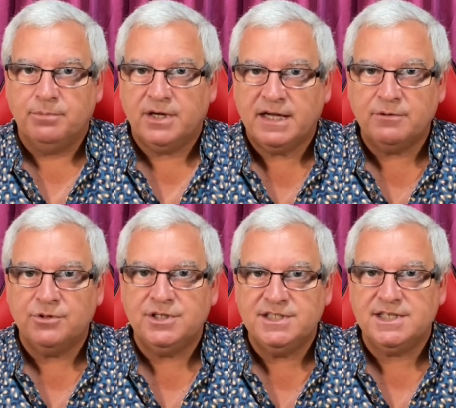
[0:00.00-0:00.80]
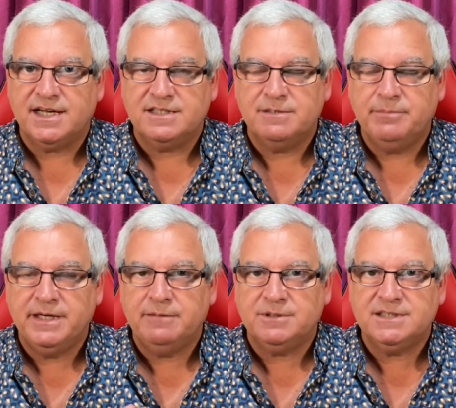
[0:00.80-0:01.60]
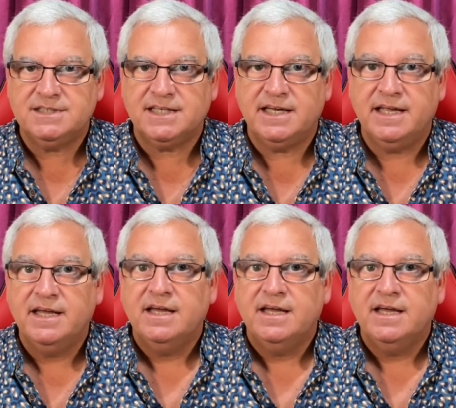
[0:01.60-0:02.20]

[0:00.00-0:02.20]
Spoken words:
But how good is that to be able to say,